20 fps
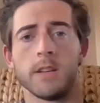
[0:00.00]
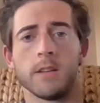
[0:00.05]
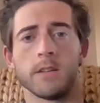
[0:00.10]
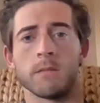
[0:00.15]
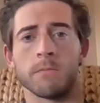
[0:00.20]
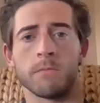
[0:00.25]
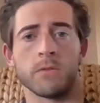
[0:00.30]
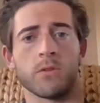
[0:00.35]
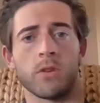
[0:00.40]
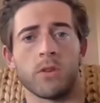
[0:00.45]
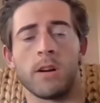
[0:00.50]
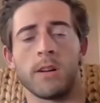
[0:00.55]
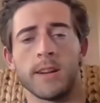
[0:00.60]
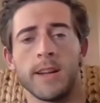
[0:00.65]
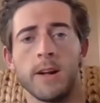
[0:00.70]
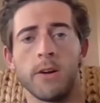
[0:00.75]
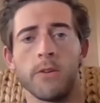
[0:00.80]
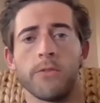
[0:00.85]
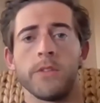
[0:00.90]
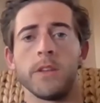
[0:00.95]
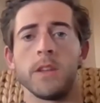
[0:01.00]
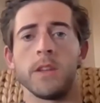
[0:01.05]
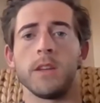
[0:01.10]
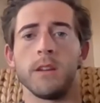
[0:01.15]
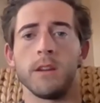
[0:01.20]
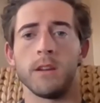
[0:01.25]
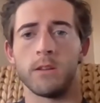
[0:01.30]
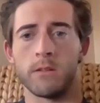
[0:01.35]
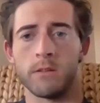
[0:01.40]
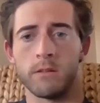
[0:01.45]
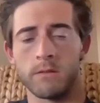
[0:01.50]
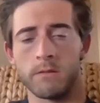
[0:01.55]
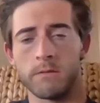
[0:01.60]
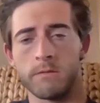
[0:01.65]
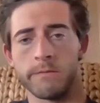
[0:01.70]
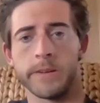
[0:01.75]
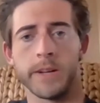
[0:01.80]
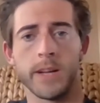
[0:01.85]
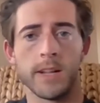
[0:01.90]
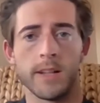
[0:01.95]
some strong, healthy, you
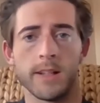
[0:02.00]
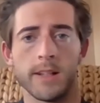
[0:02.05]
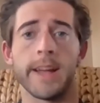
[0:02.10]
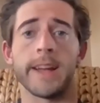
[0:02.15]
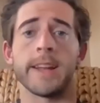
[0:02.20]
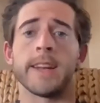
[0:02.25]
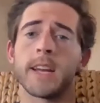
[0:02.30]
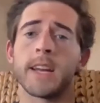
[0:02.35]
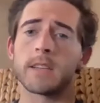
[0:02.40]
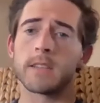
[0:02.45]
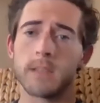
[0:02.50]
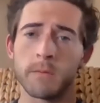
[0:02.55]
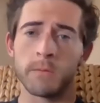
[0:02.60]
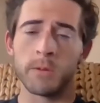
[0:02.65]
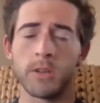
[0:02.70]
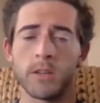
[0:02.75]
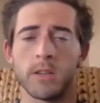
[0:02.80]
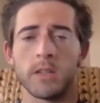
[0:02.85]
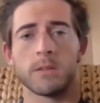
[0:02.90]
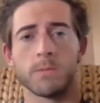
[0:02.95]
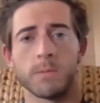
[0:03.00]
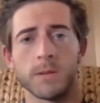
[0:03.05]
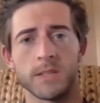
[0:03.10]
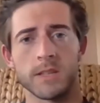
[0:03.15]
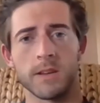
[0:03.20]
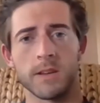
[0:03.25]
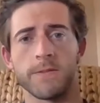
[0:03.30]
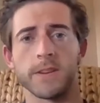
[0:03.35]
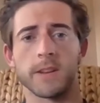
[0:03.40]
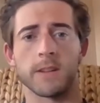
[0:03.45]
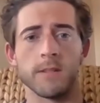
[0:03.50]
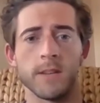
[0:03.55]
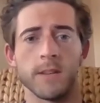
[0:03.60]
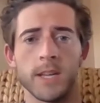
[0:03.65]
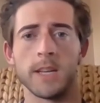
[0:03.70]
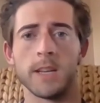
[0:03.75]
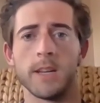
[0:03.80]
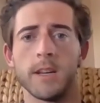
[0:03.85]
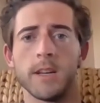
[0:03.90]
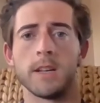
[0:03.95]
know, Latinx communities
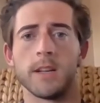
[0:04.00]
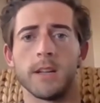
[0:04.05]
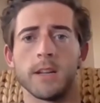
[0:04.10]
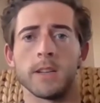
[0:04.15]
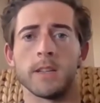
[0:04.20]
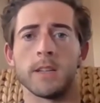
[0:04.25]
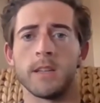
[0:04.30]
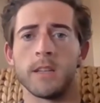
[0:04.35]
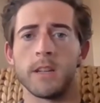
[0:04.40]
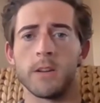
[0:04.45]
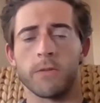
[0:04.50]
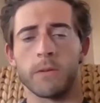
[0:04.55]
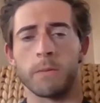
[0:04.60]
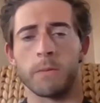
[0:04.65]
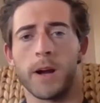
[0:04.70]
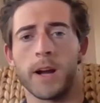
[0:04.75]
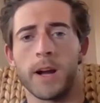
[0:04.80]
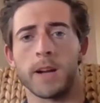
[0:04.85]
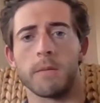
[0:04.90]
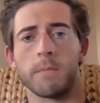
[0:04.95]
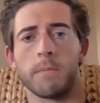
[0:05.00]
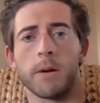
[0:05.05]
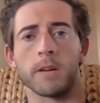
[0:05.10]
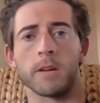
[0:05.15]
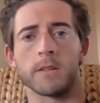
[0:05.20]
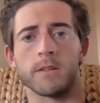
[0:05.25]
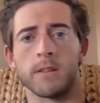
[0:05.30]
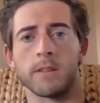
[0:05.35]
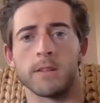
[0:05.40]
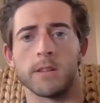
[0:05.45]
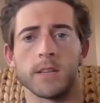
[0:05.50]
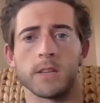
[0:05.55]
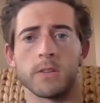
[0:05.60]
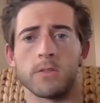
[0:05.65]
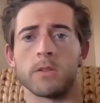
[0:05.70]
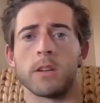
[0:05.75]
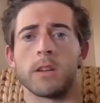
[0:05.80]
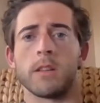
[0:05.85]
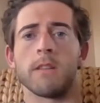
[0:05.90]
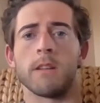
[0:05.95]
specifically uh, in different po- parts of the
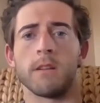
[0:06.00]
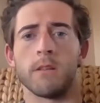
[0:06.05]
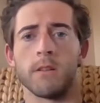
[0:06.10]
district that